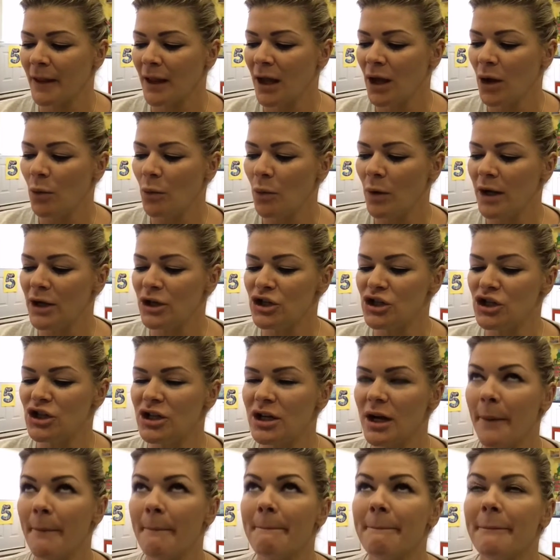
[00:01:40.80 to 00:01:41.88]
Which
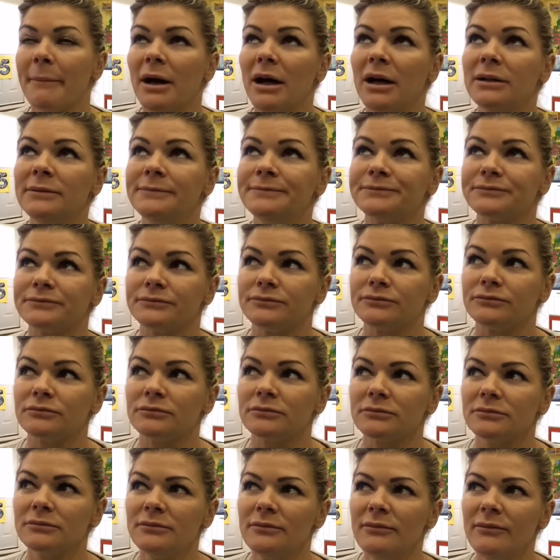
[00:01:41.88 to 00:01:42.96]
number
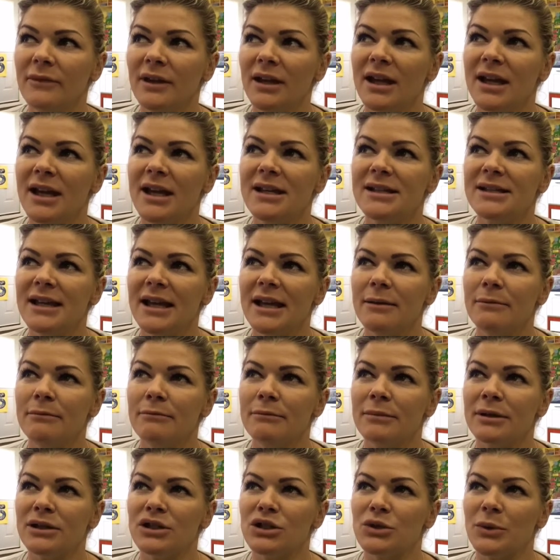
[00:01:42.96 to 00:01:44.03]
is in
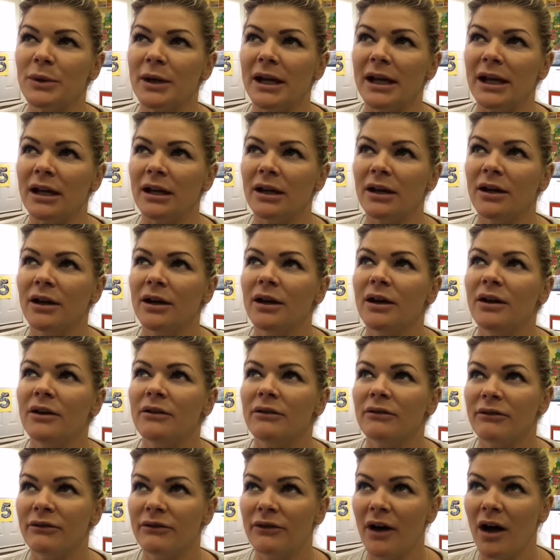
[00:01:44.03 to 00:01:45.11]
between
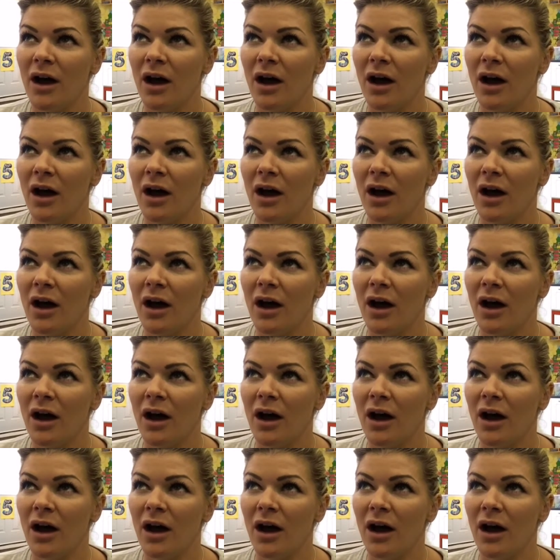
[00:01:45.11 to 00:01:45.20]
5